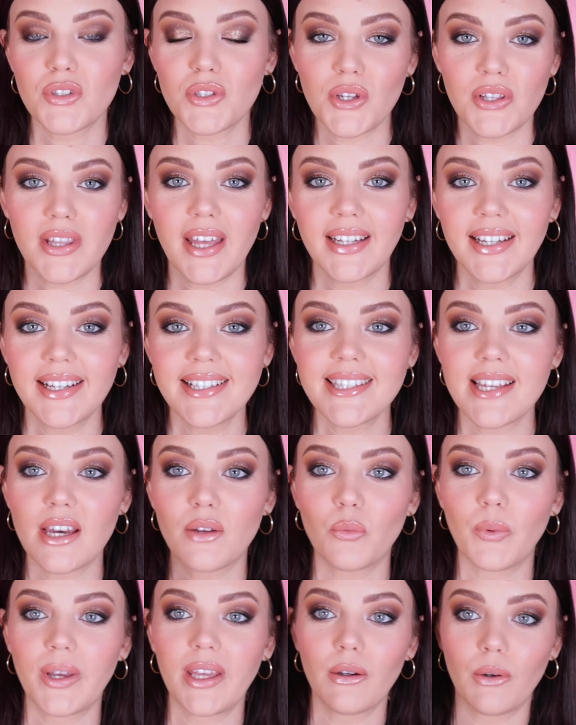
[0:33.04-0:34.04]
So like I
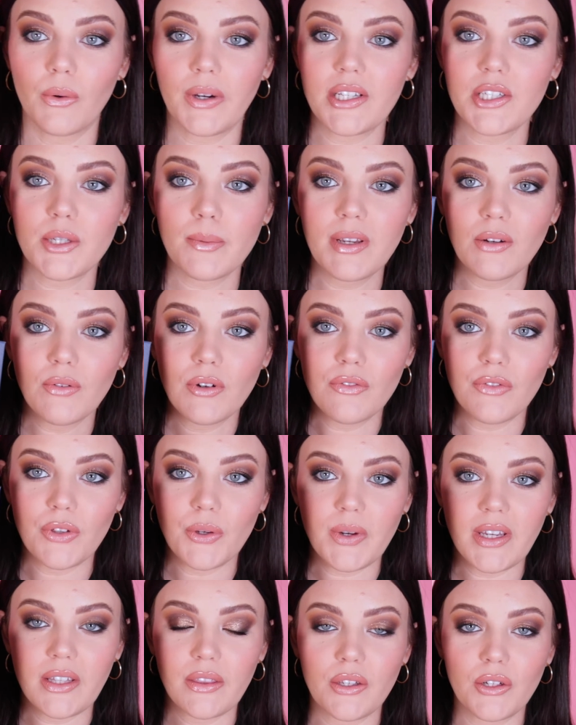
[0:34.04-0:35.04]
said, we are going to be
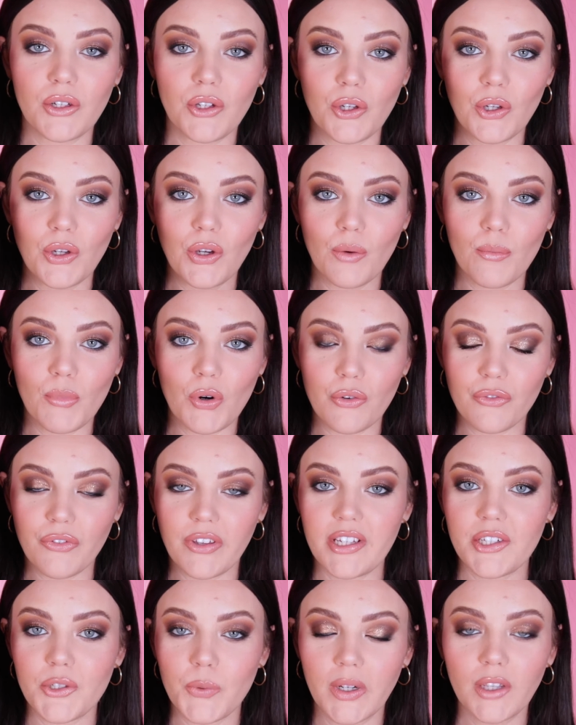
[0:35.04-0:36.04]
reviewing the new
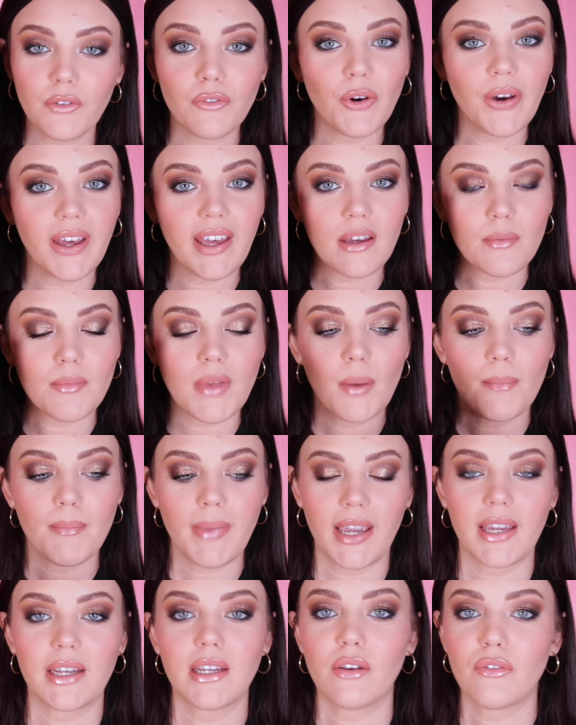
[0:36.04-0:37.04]
Morphe 24M
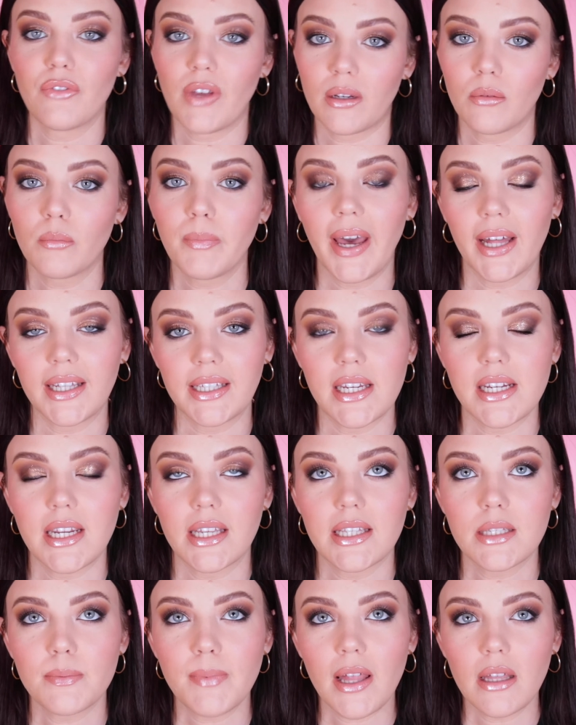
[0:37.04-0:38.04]
Main Event palette. Now
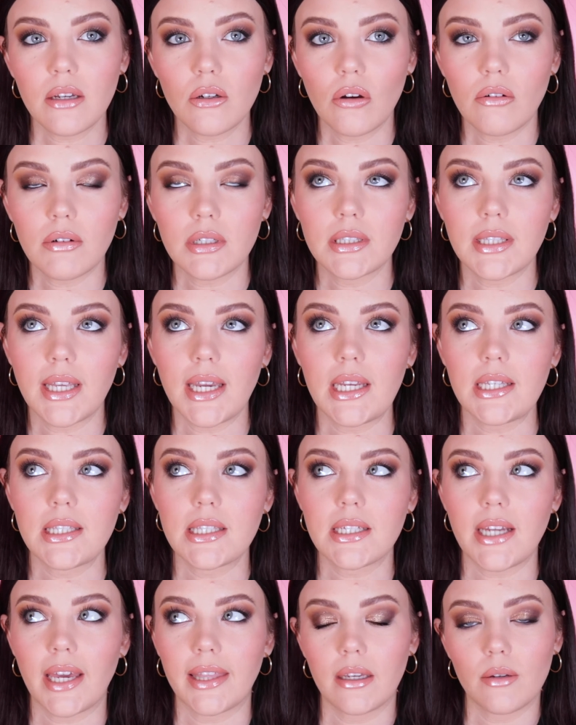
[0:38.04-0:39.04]
this palette got
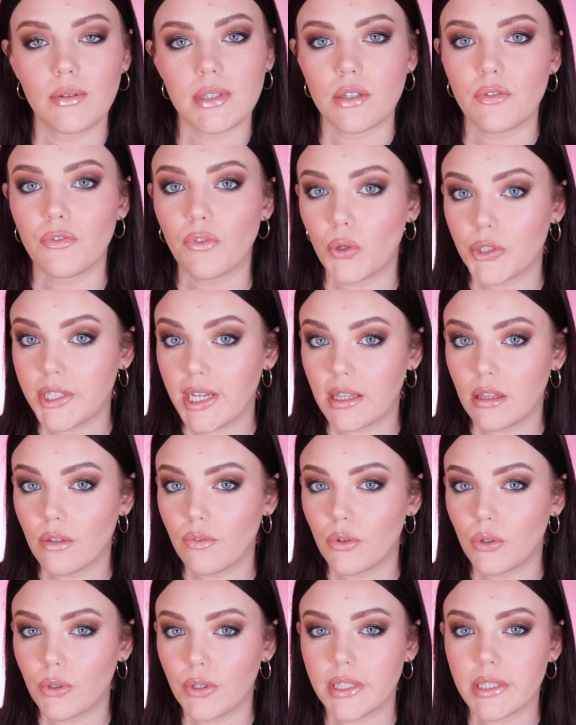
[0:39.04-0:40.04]
released, I think it was the 14th of
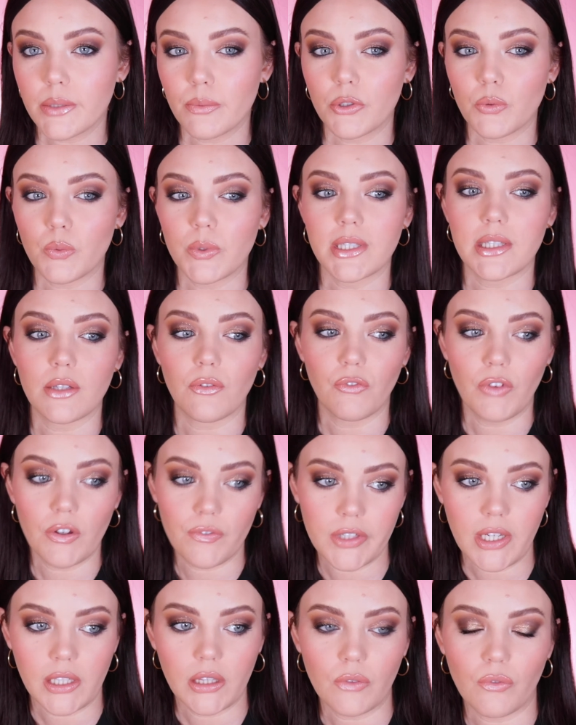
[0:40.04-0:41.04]
August, which was the
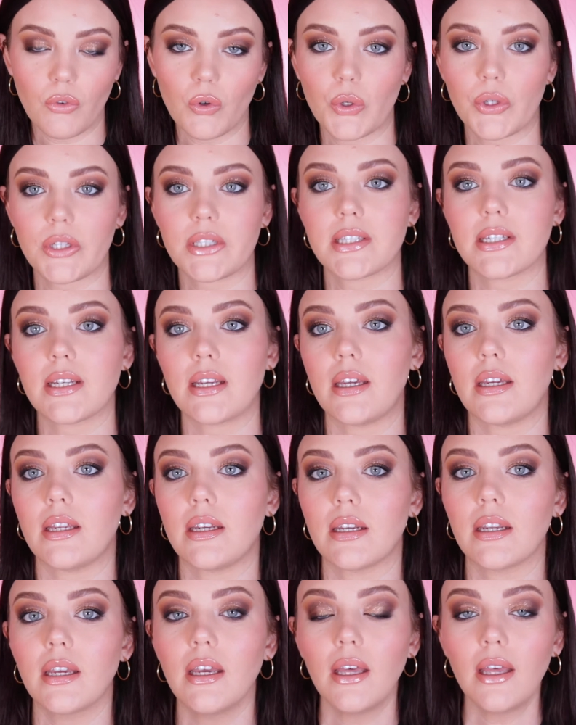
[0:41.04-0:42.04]
15th of August
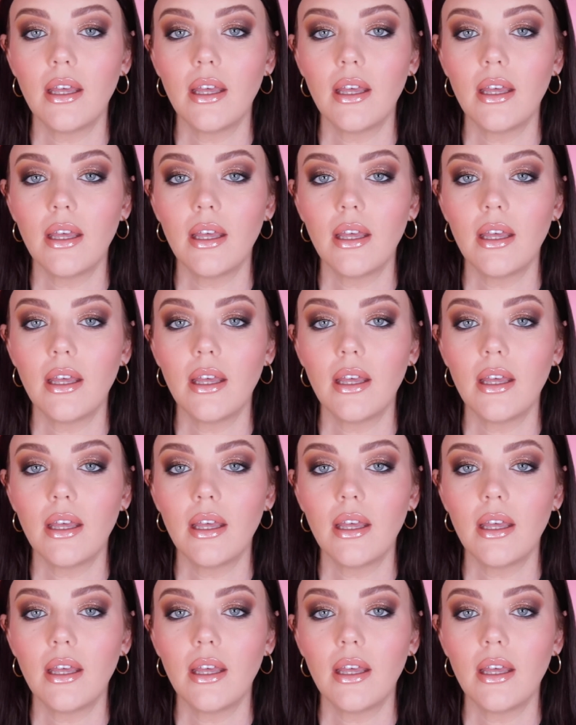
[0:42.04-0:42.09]
in